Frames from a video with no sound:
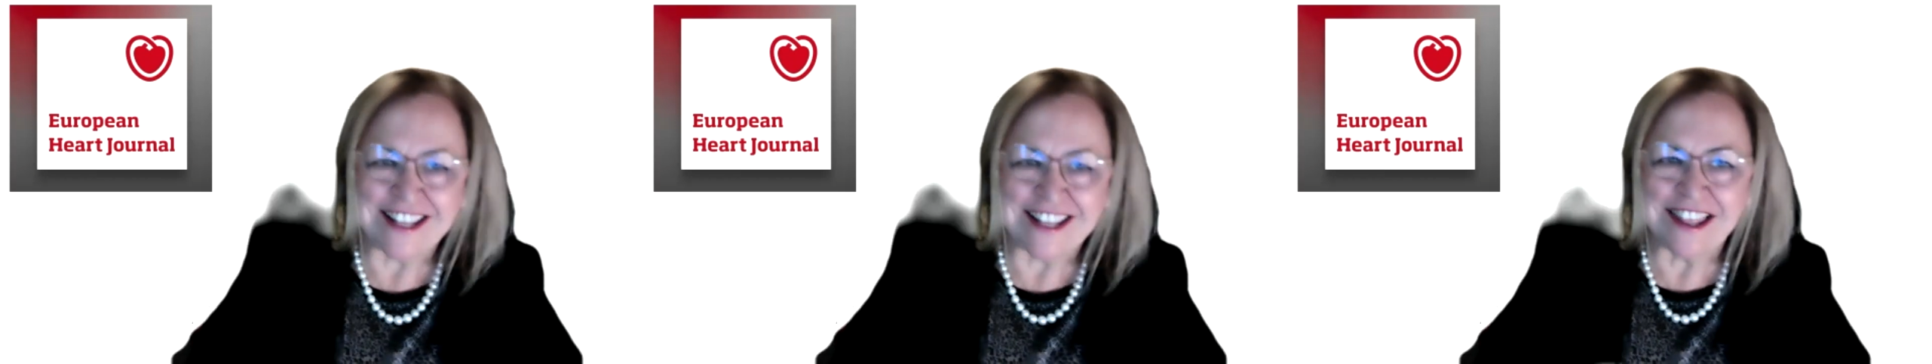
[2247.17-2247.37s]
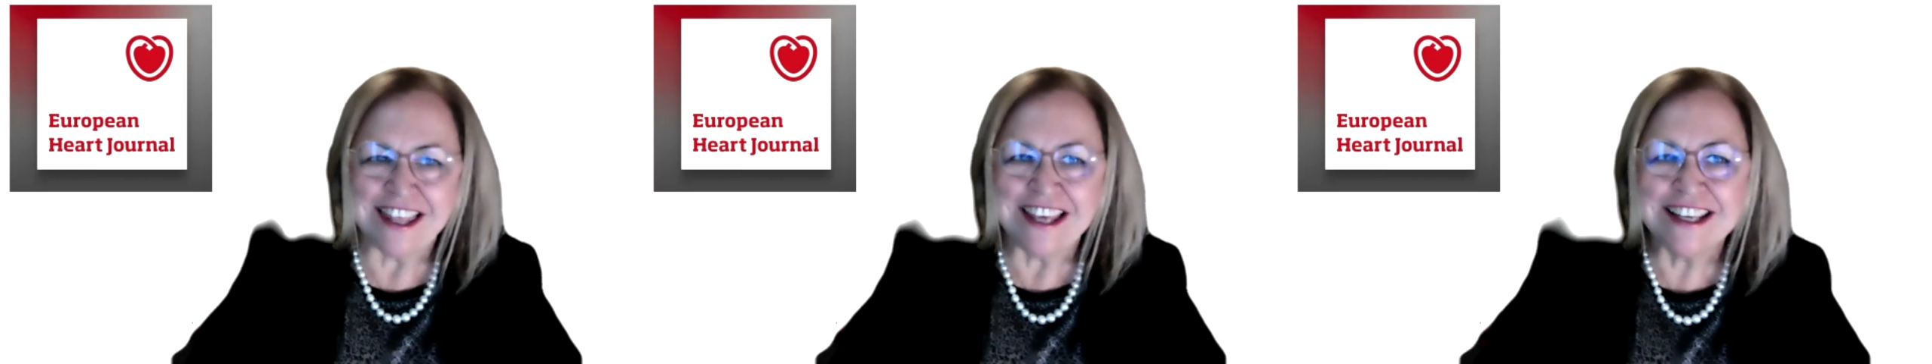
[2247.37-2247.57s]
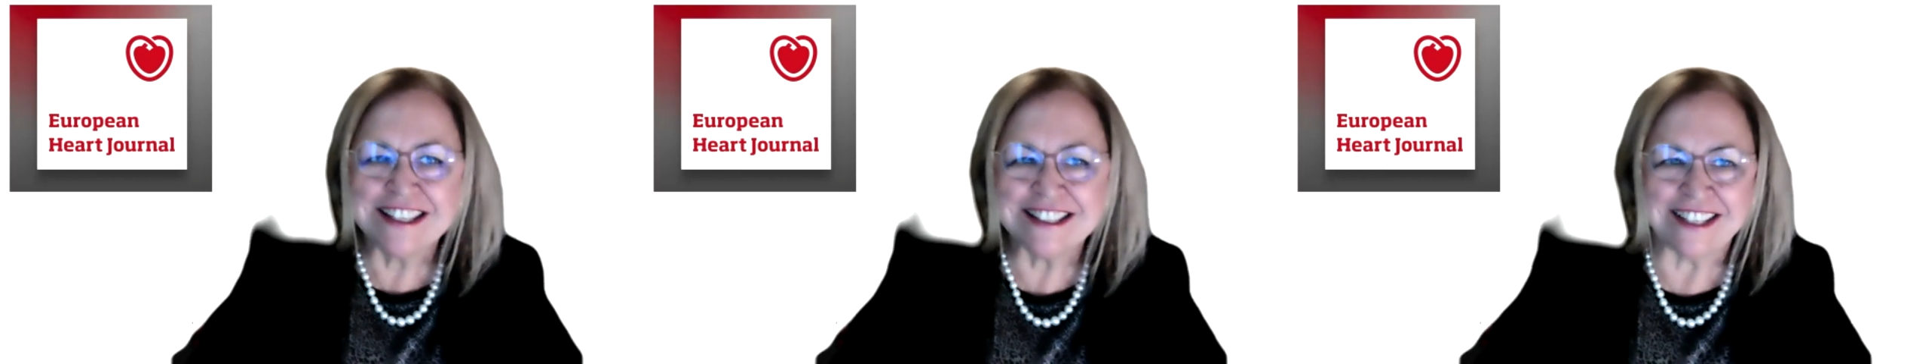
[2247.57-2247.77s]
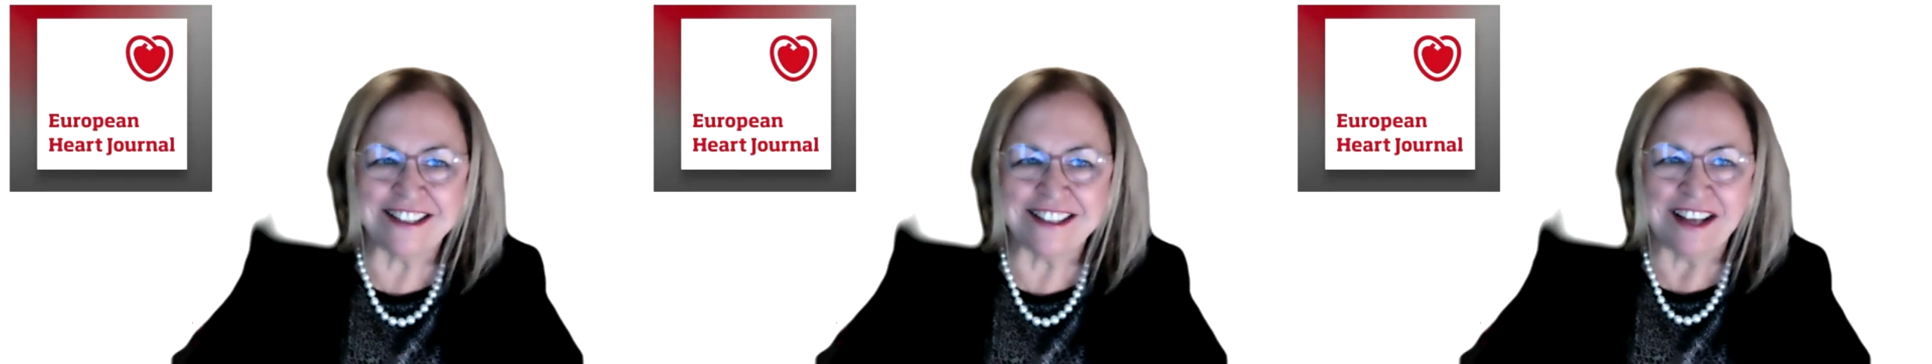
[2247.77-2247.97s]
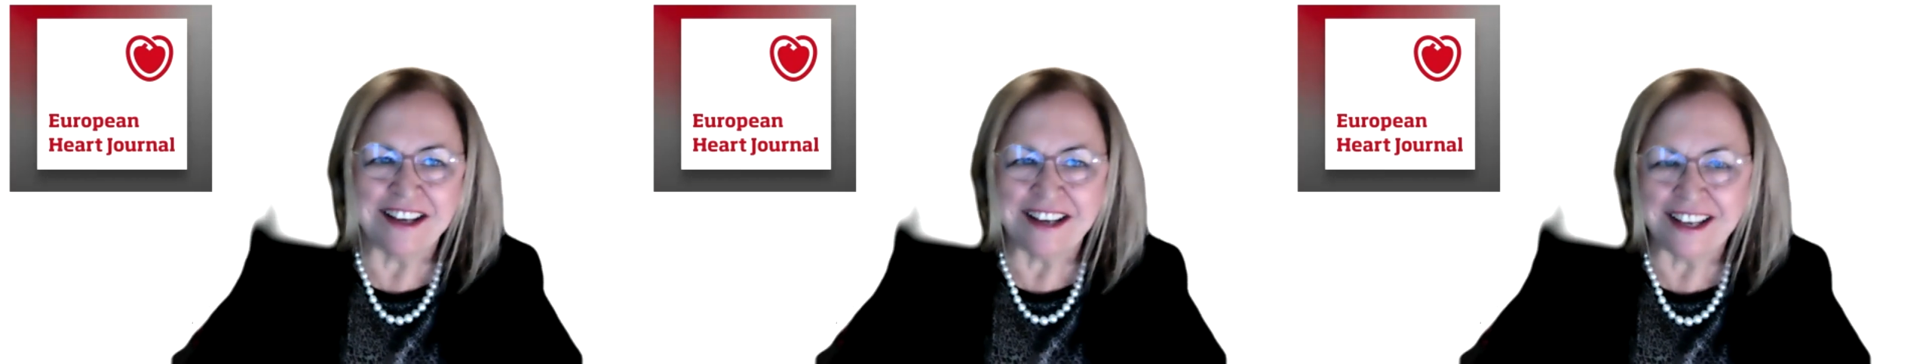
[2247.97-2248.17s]
things that
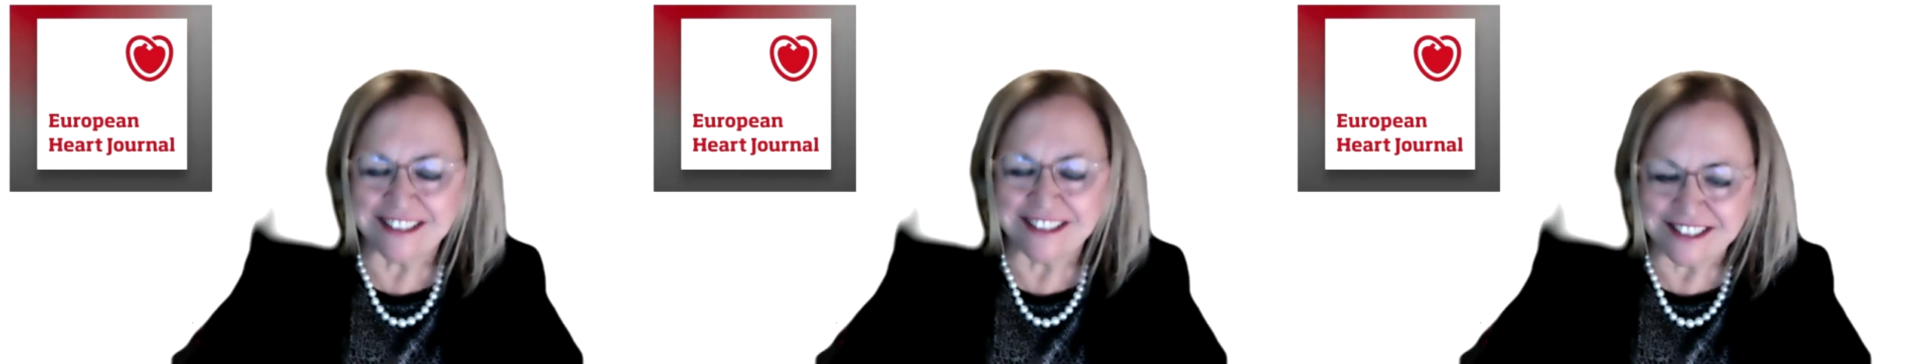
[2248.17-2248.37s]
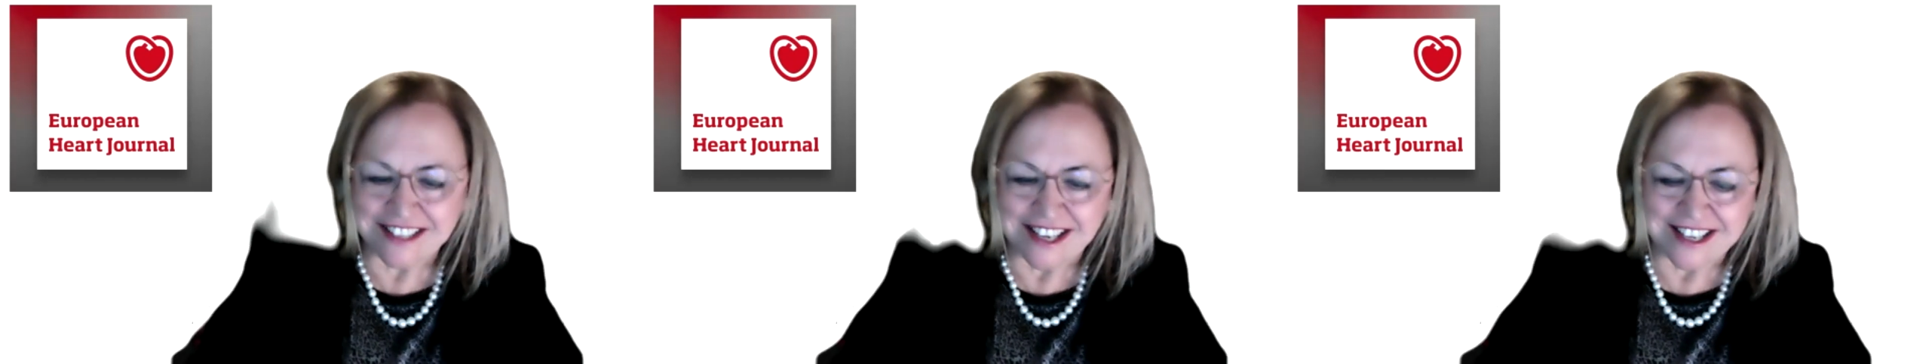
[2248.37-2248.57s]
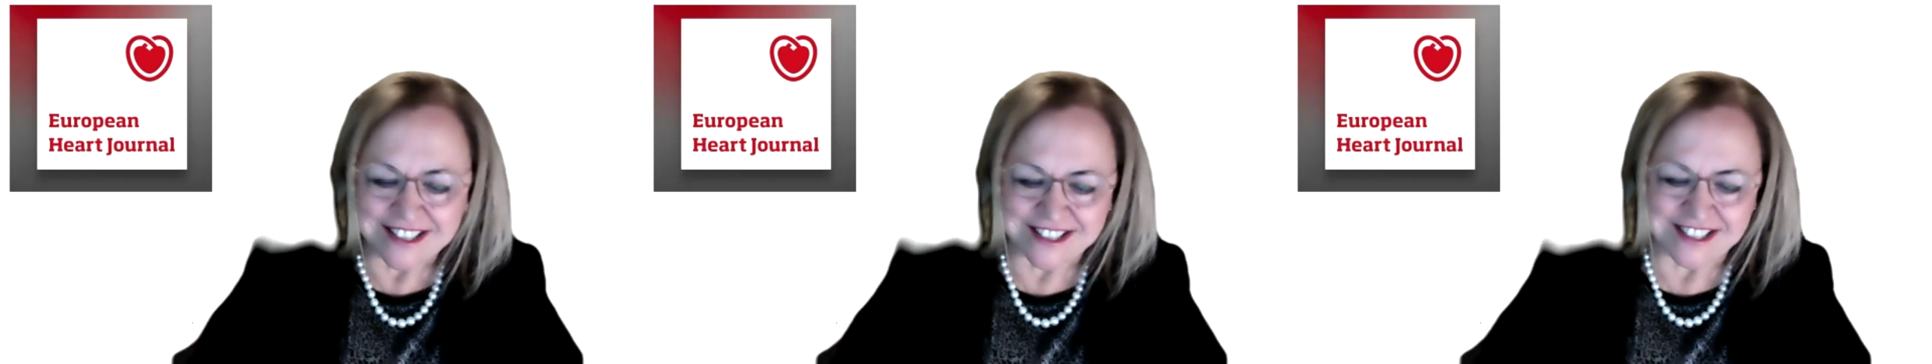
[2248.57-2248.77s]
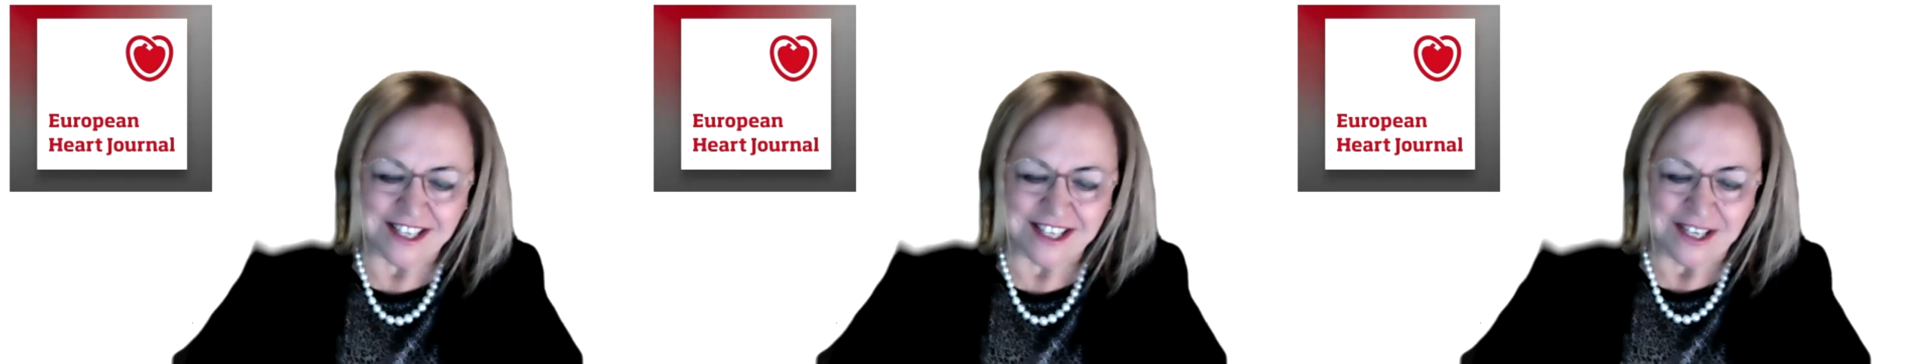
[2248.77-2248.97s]
directed us